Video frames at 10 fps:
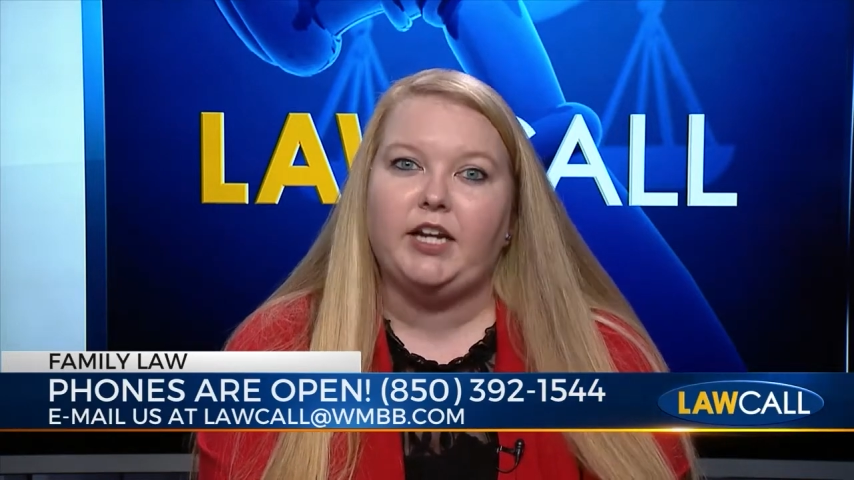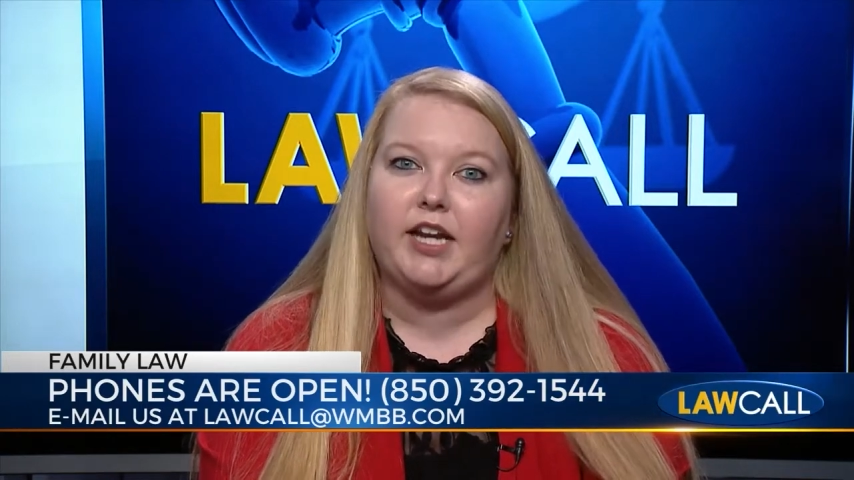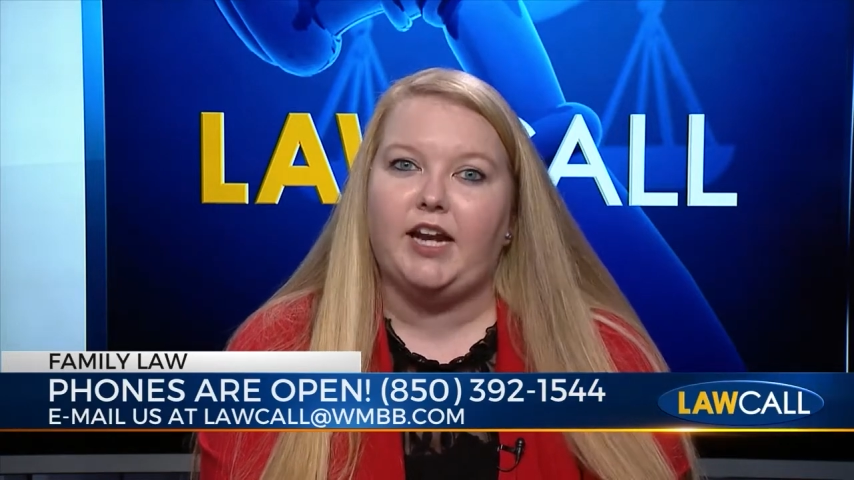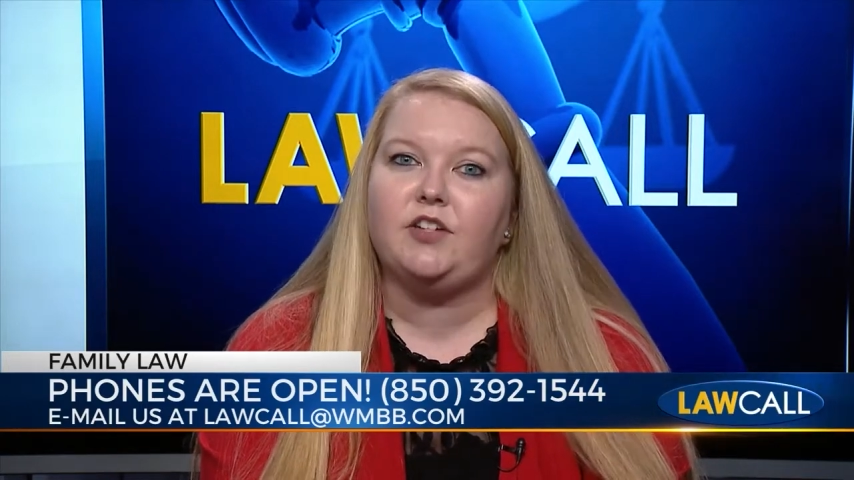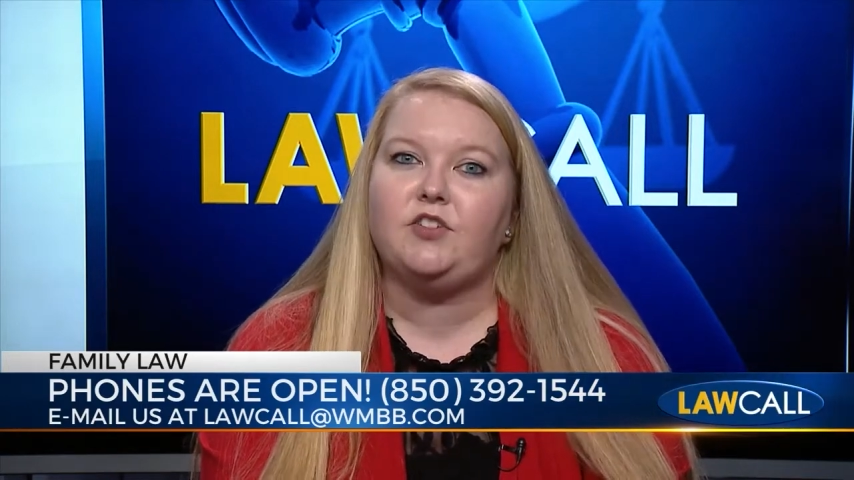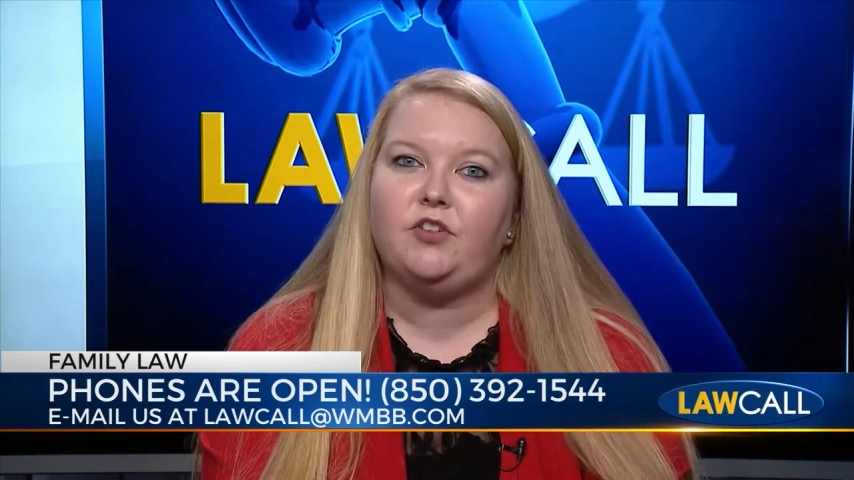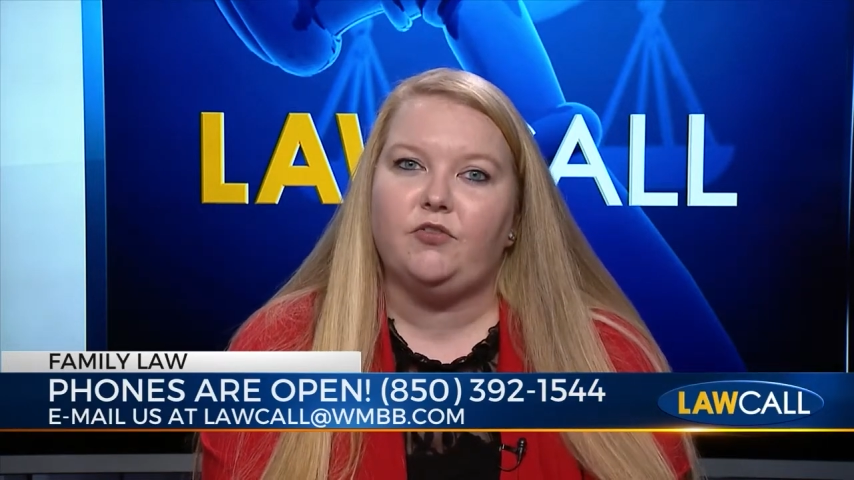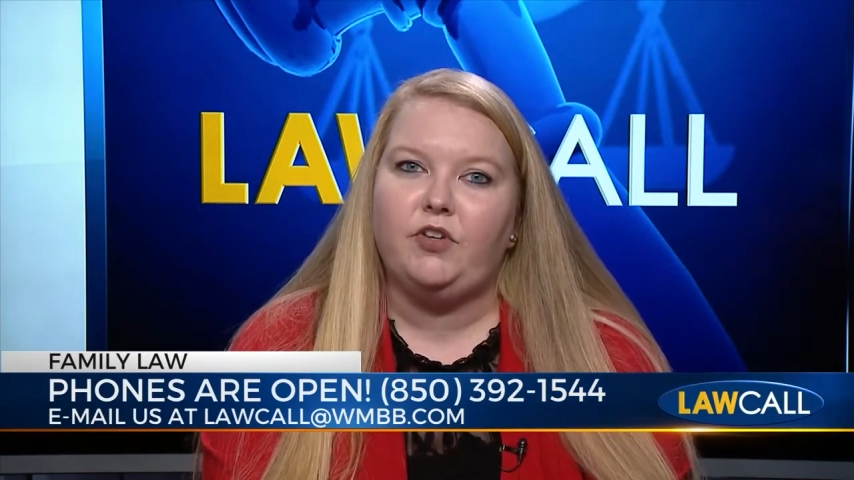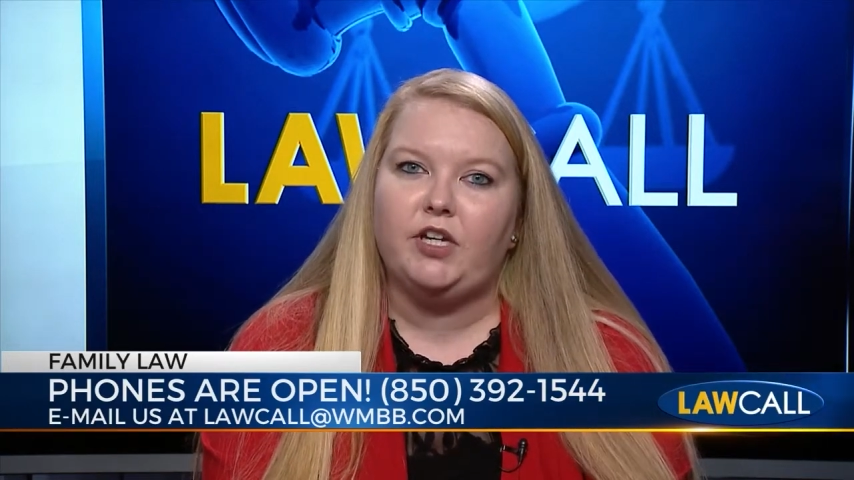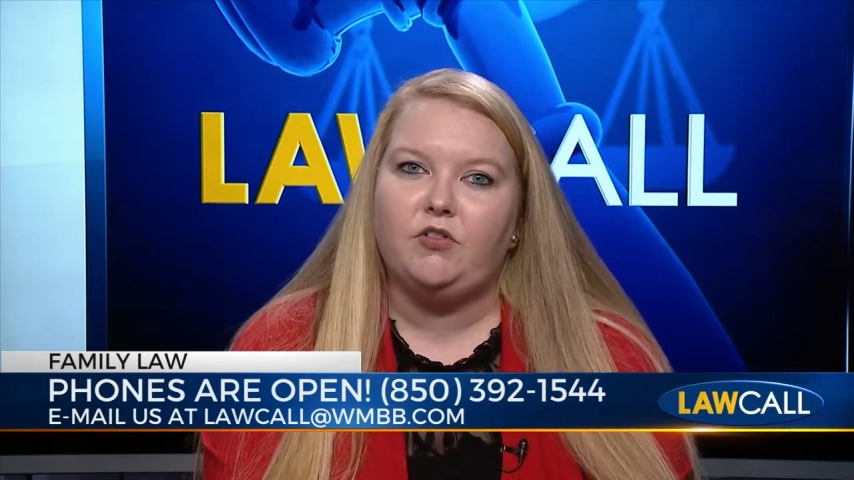Again, it's your
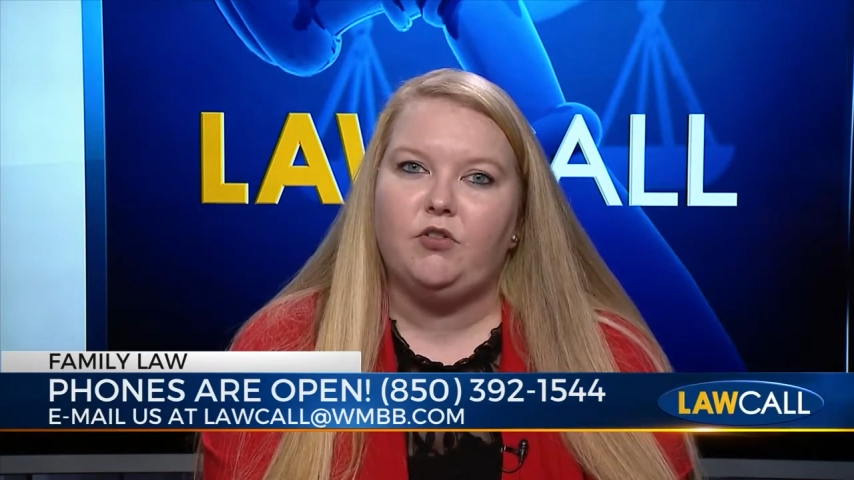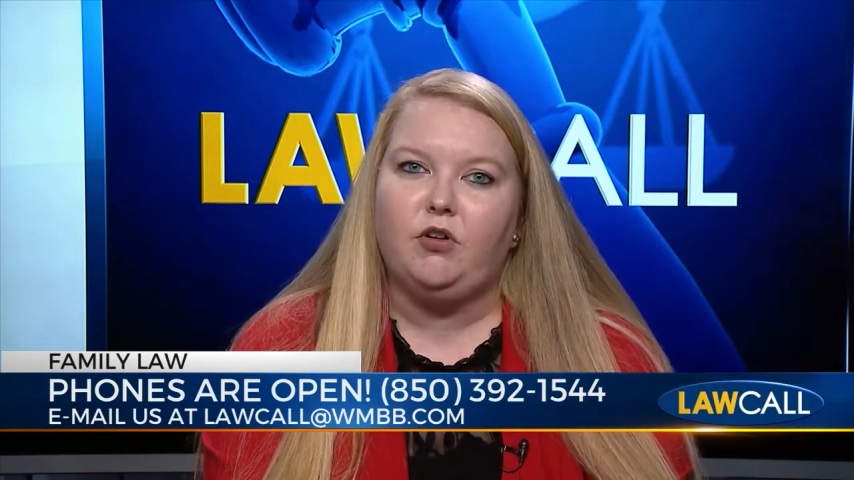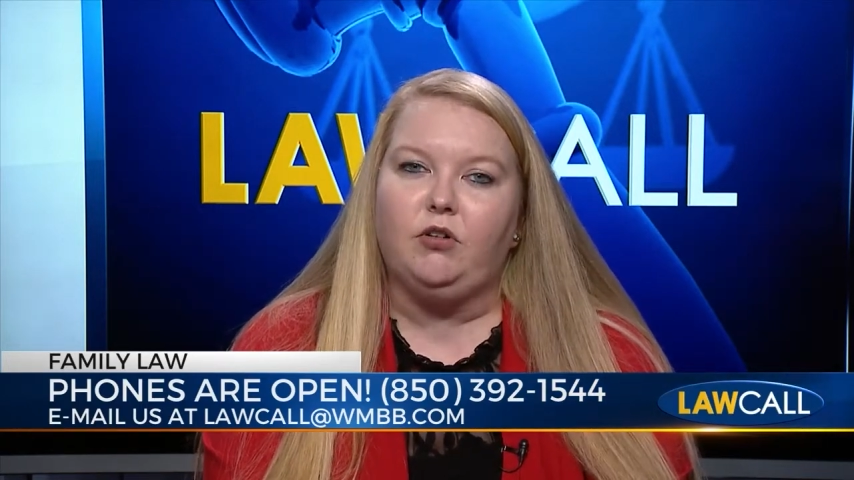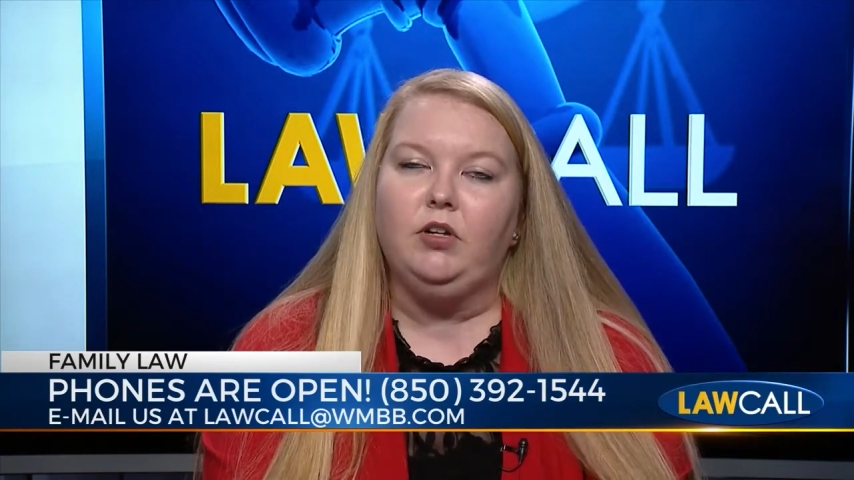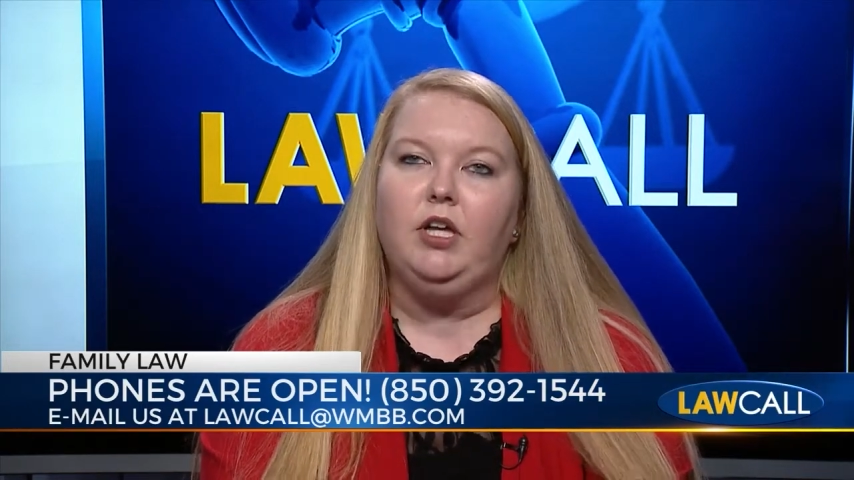vehicle.